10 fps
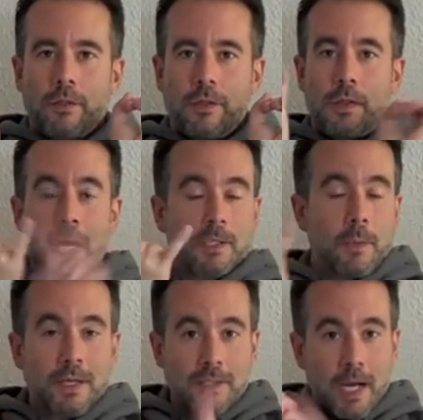the
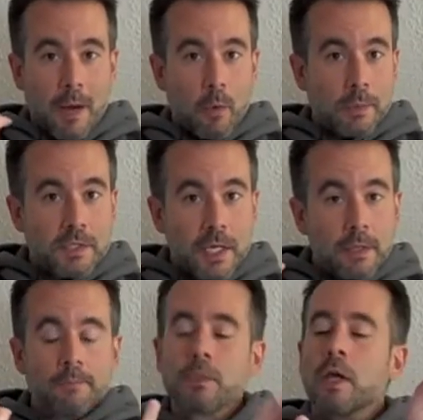Xbox dot com website,
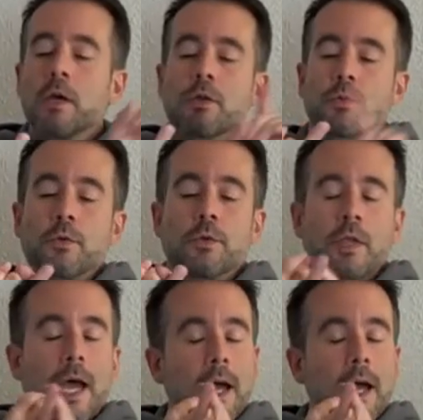through the